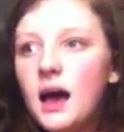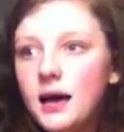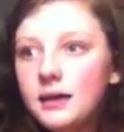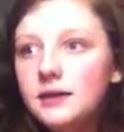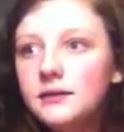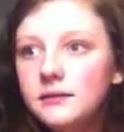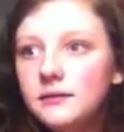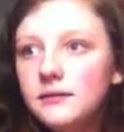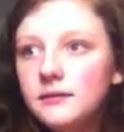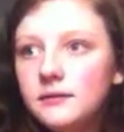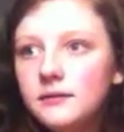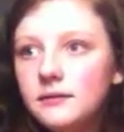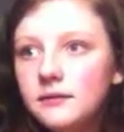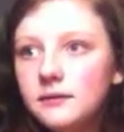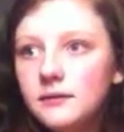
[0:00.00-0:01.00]
And
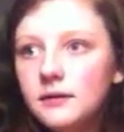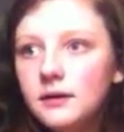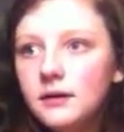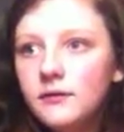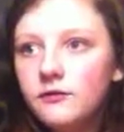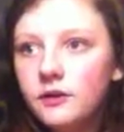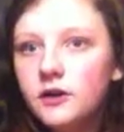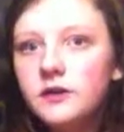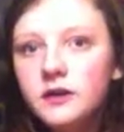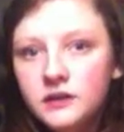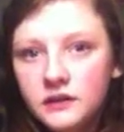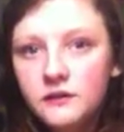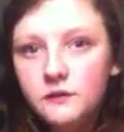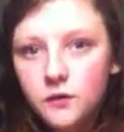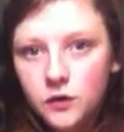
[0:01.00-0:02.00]
it's very
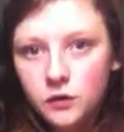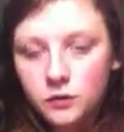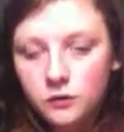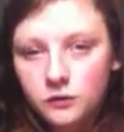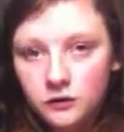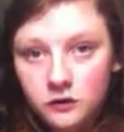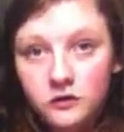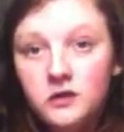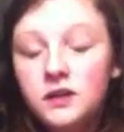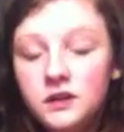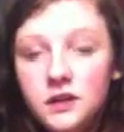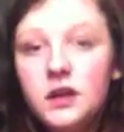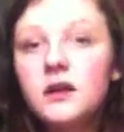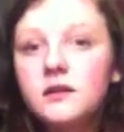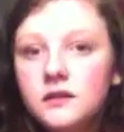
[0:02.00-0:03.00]
difficult to
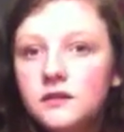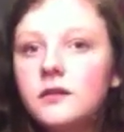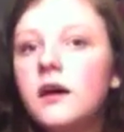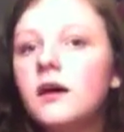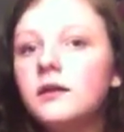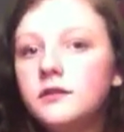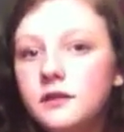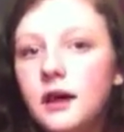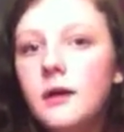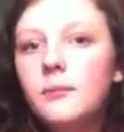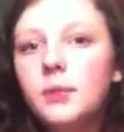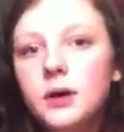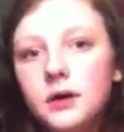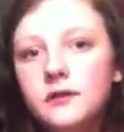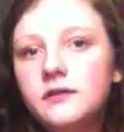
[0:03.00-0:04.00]
see the other side of
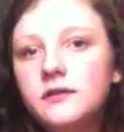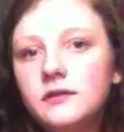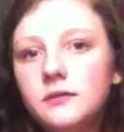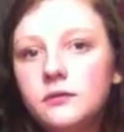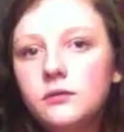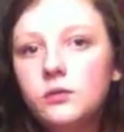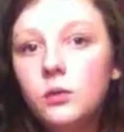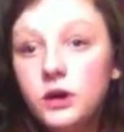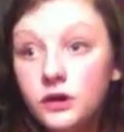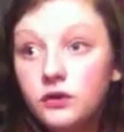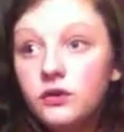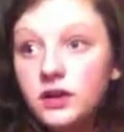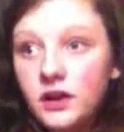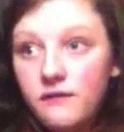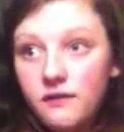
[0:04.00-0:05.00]
that person when
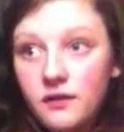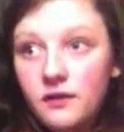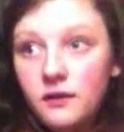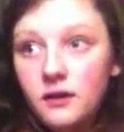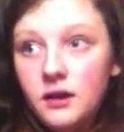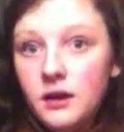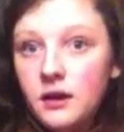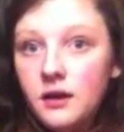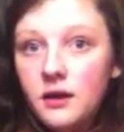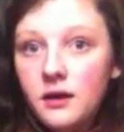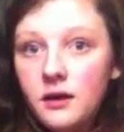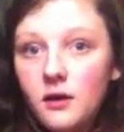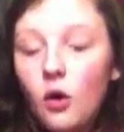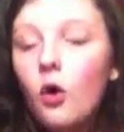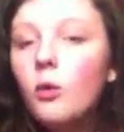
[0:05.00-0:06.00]
you're given
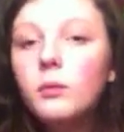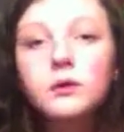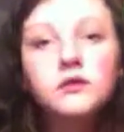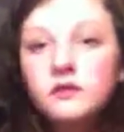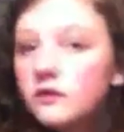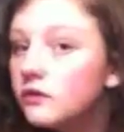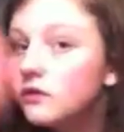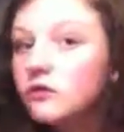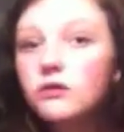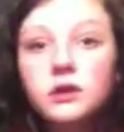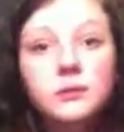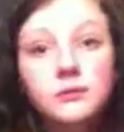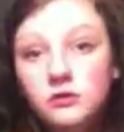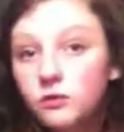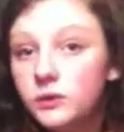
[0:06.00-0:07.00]
almost a
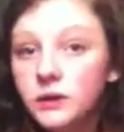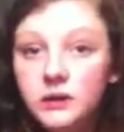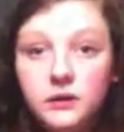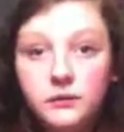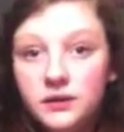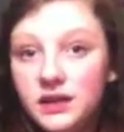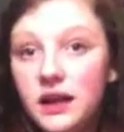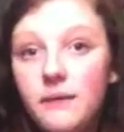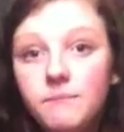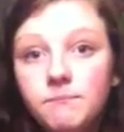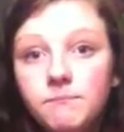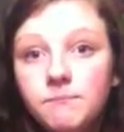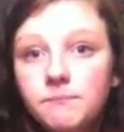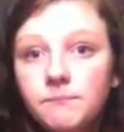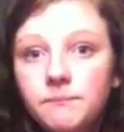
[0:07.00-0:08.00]
screen between you and them.